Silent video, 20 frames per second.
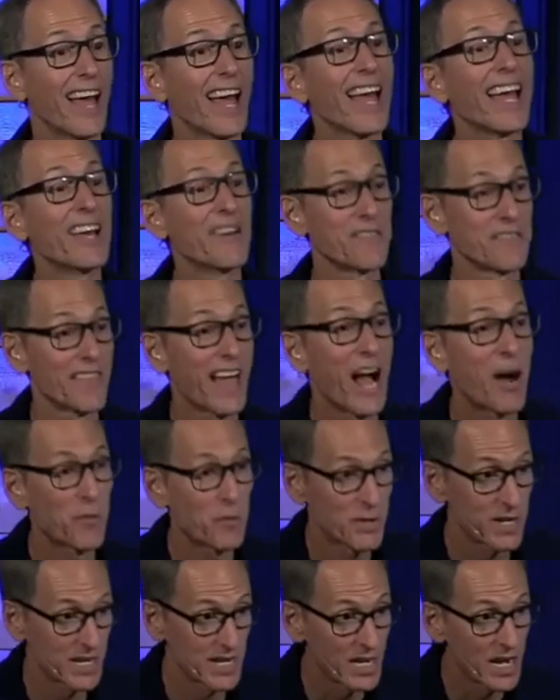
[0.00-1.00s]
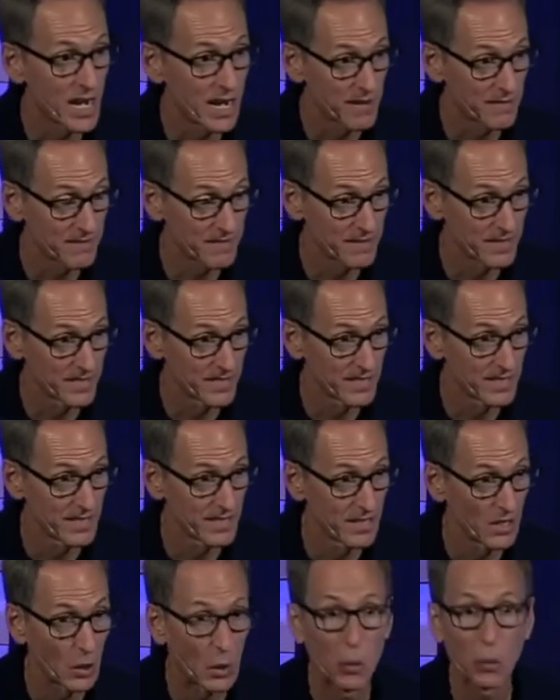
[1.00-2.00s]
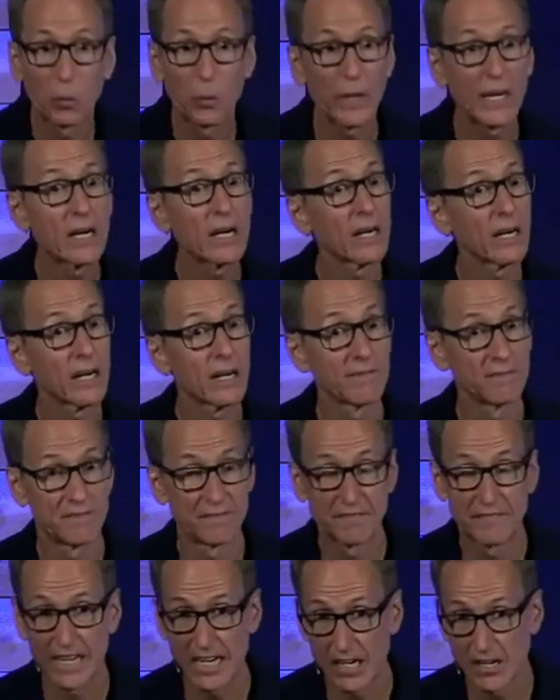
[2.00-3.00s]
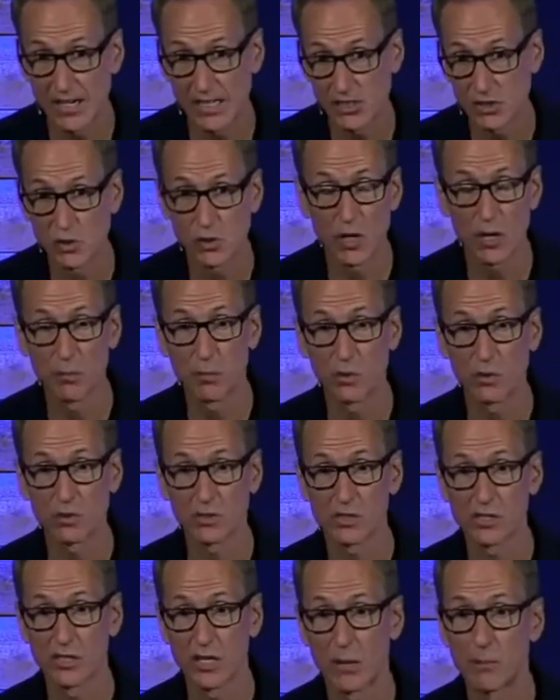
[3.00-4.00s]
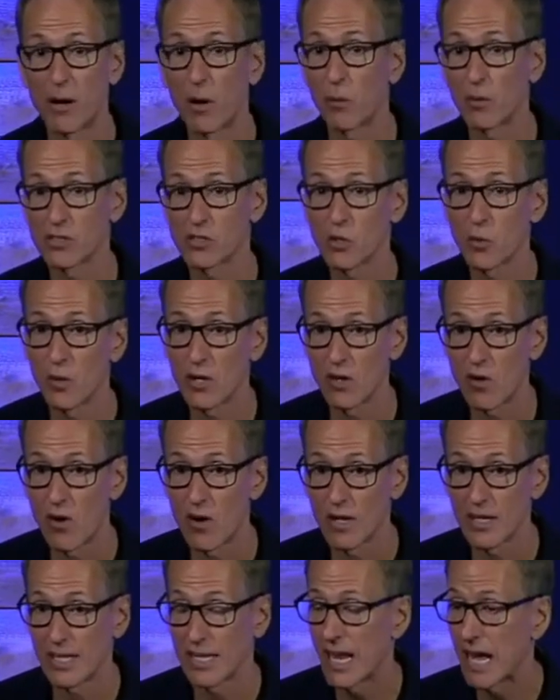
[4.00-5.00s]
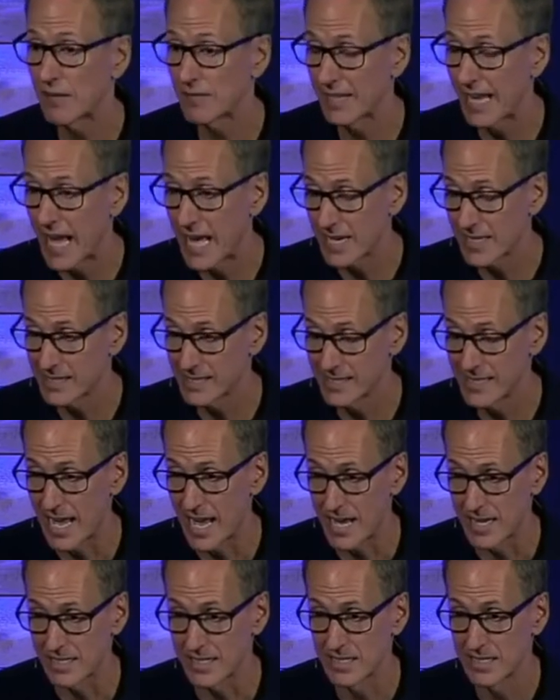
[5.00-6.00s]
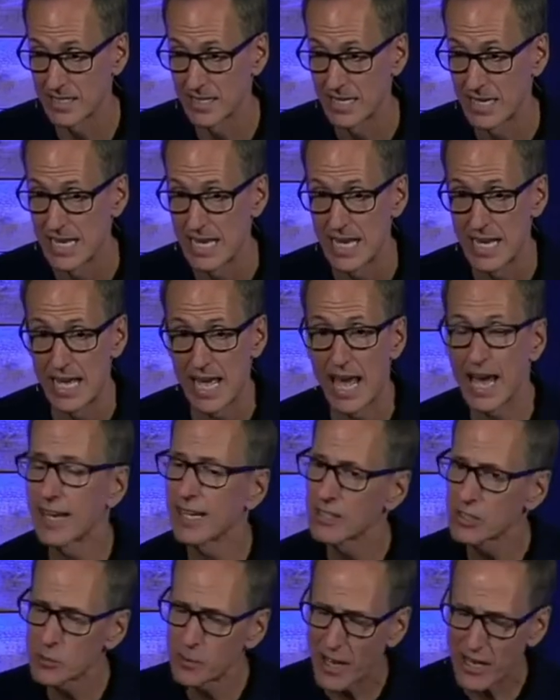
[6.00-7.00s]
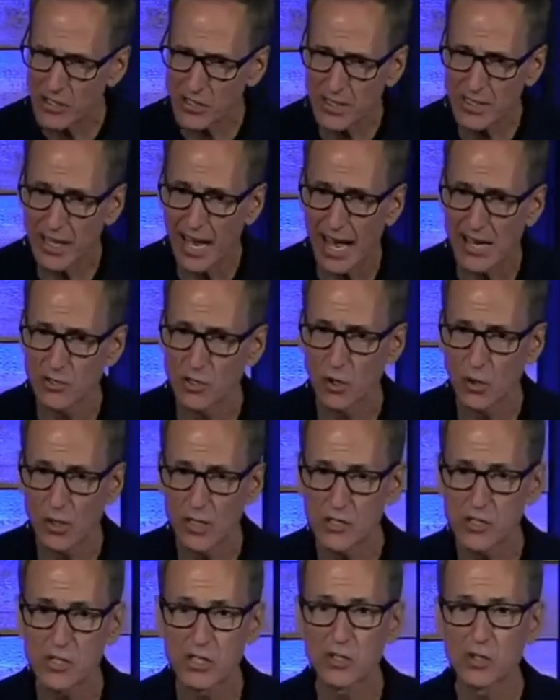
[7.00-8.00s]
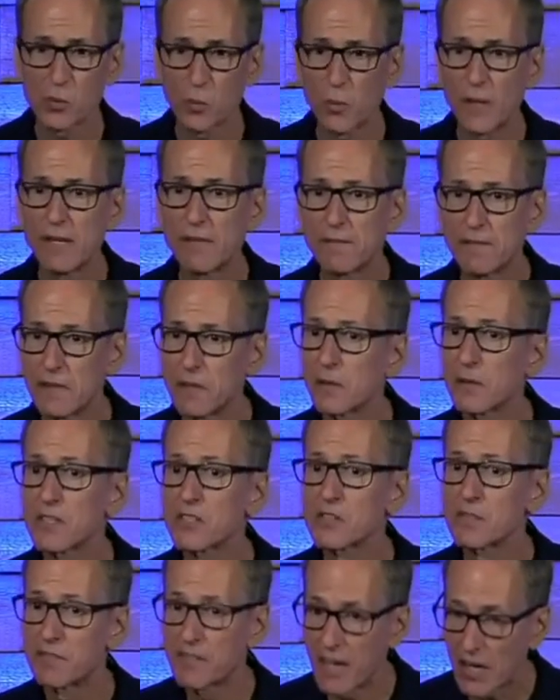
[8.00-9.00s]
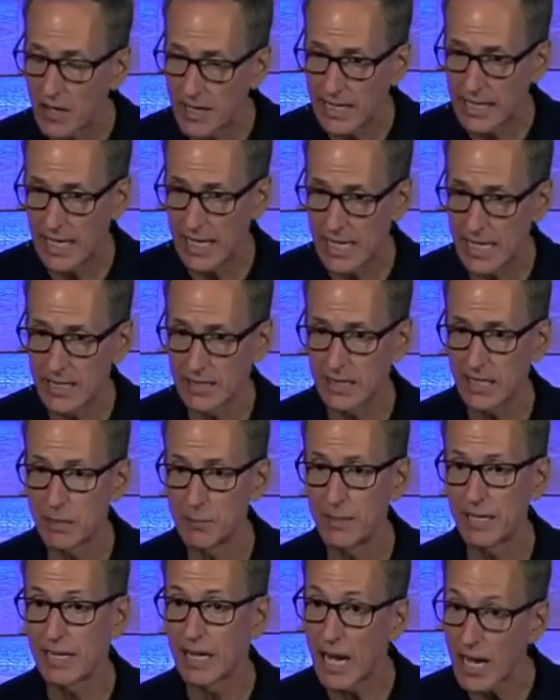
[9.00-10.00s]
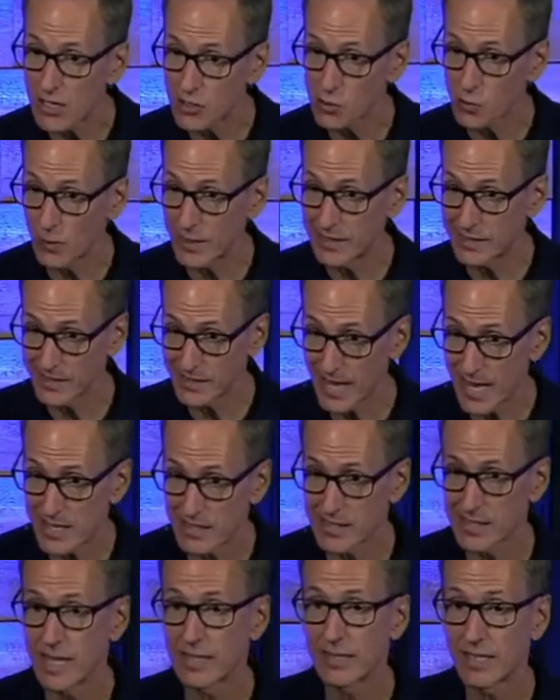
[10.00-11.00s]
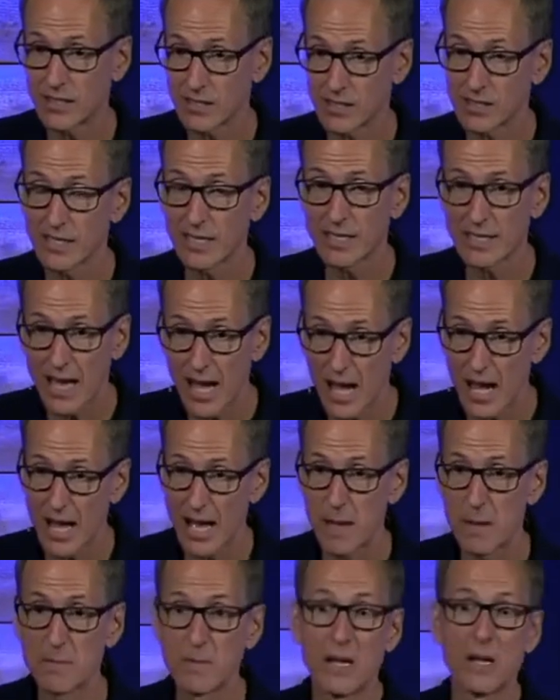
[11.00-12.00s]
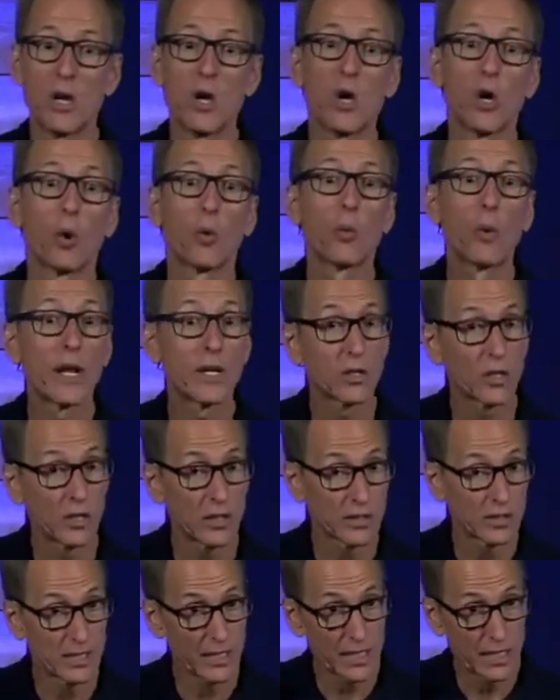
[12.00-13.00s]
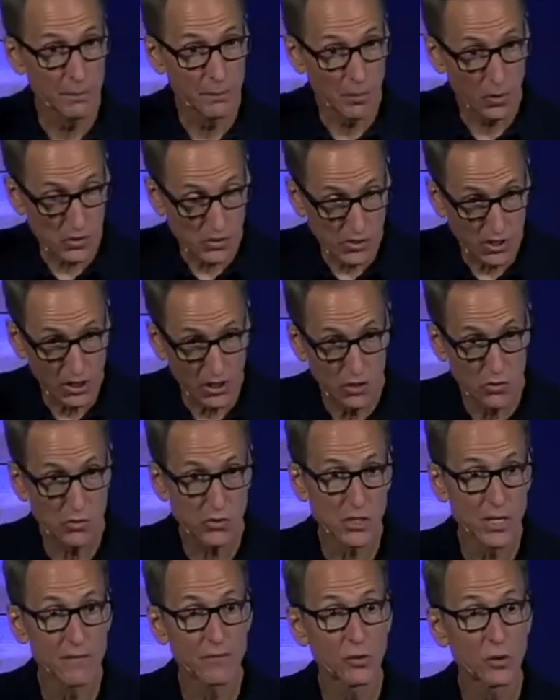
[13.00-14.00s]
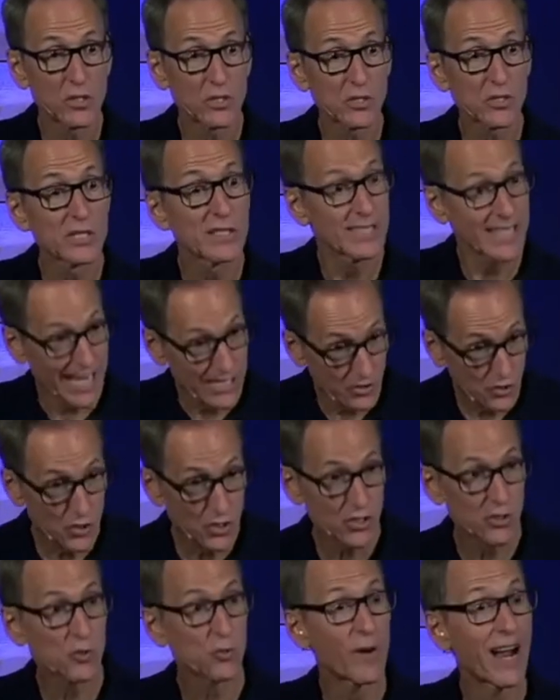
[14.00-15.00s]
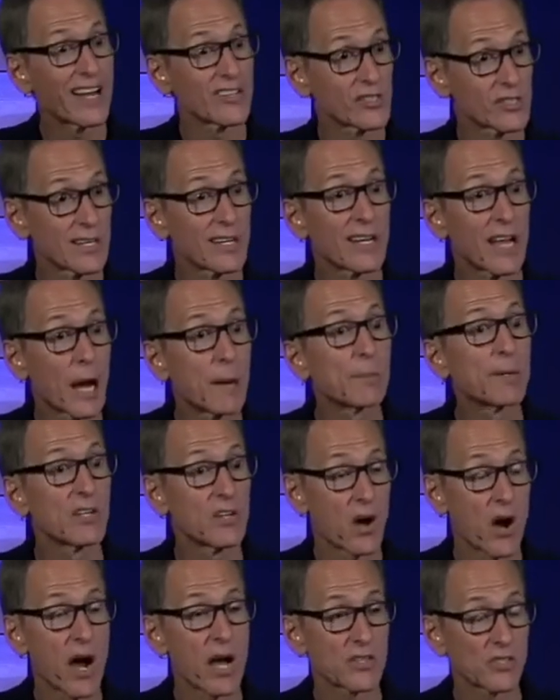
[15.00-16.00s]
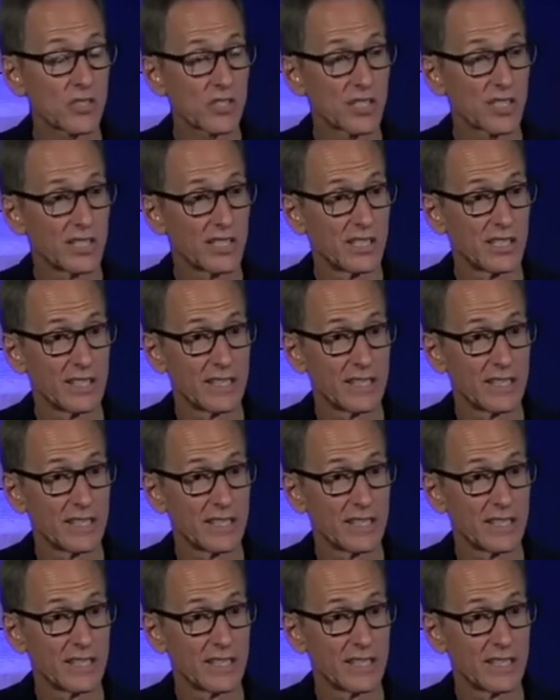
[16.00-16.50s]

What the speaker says: If that weren't enough, we're very troubled about what's going on in Afghanistan. And especially as Christians, we feel this very keenly because we sense that this is a time when the persecution of Christians has just ratcheted up a notch.